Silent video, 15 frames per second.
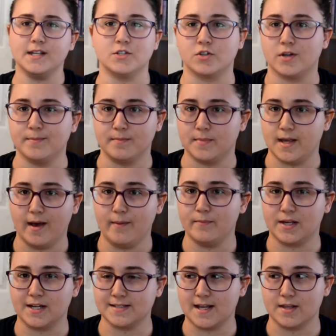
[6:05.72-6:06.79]
tripped me up
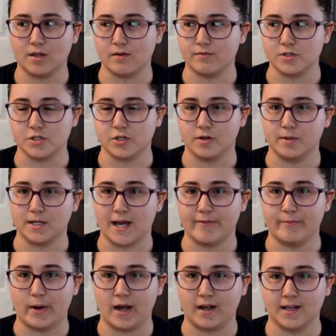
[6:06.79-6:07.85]
because I thought for sure it would
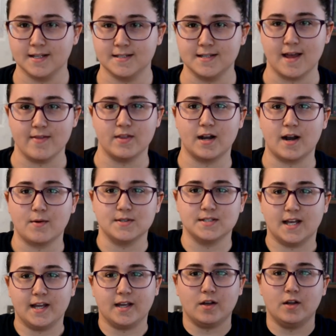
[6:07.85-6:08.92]
have pockets. And then I was
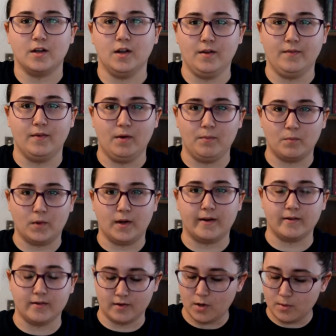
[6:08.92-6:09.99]
like, what,
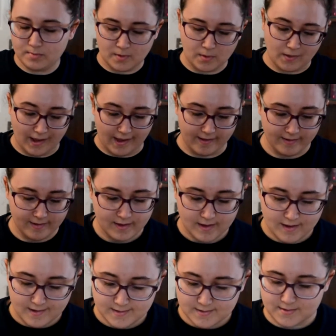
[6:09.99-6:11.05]
where, nope, okay.
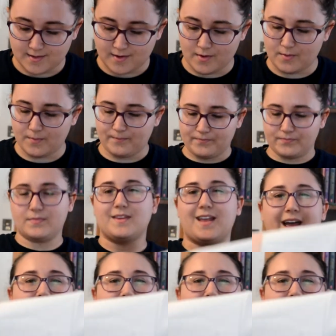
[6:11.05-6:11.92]
So I